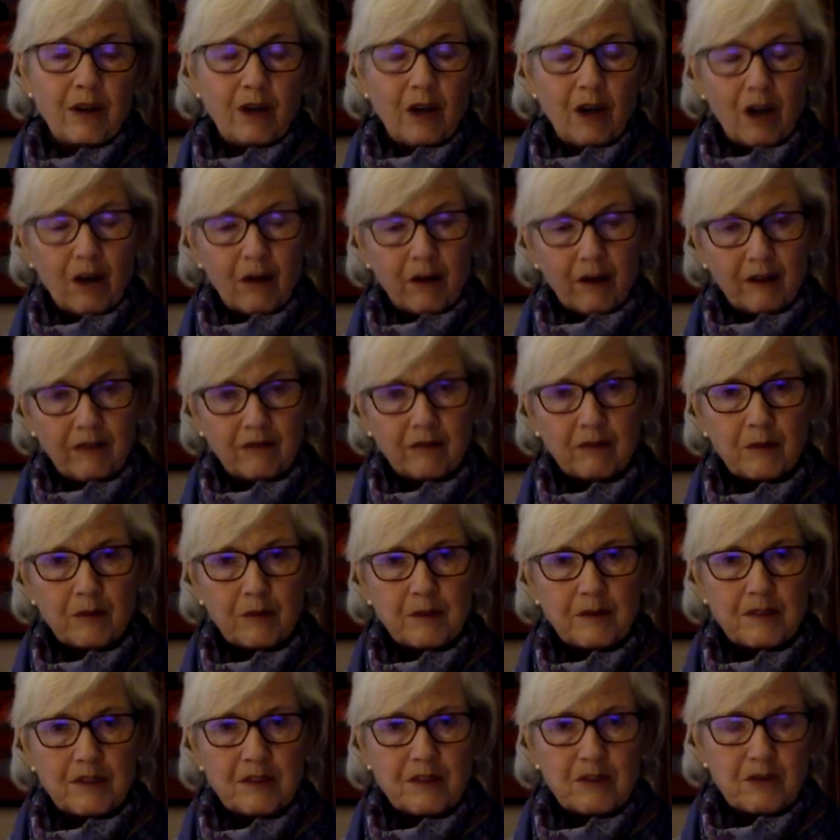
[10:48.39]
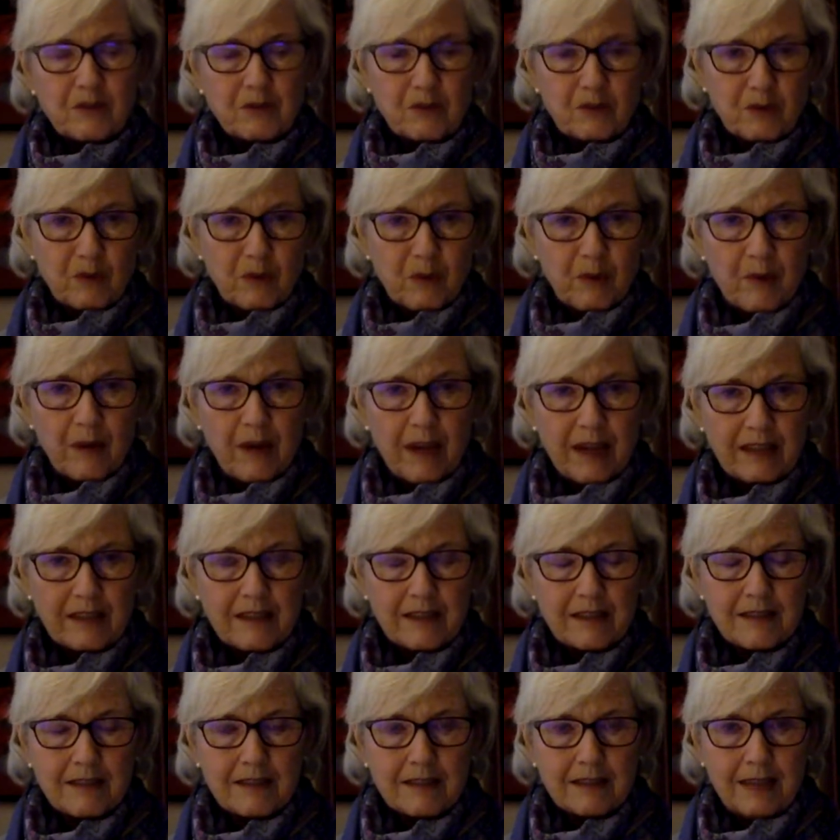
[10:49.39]
are influencing social work
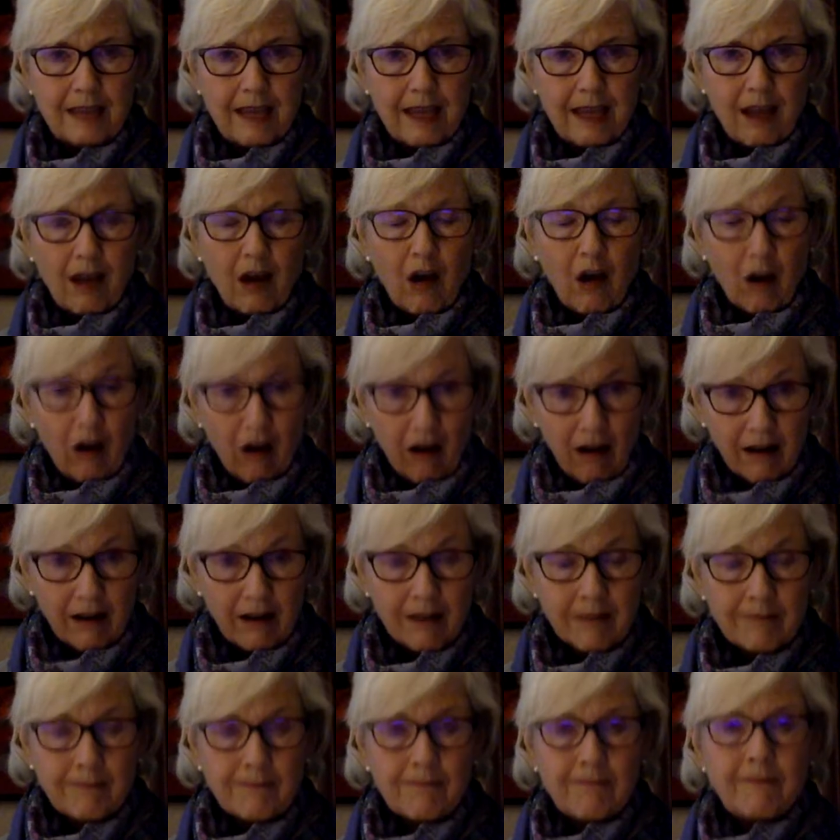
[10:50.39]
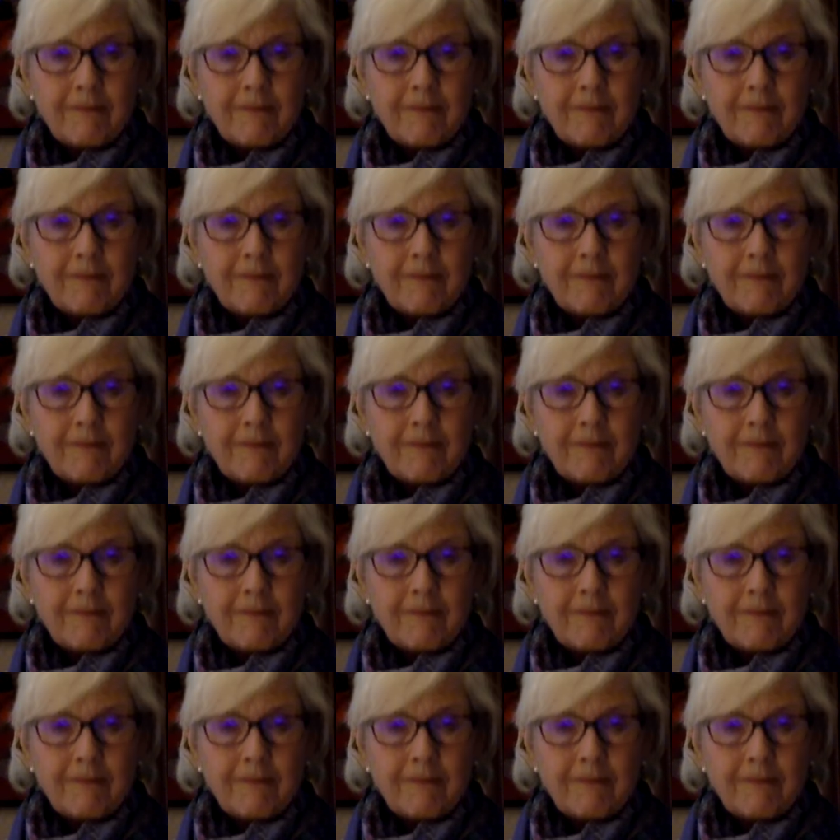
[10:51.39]
practice today are,